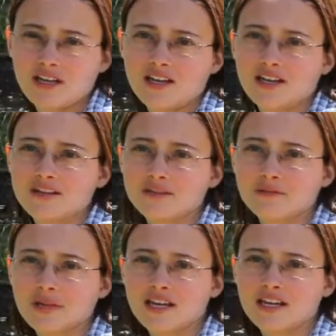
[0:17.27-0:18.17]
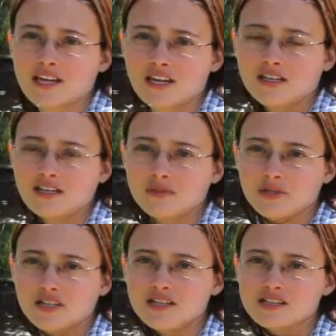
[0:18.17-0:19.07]
and my aunt ended up
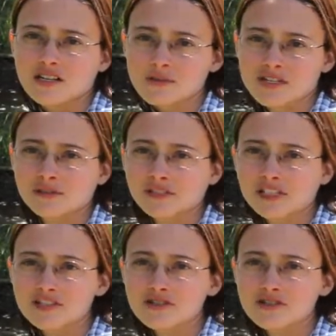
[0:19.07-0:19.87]
being his Cub Scout leader.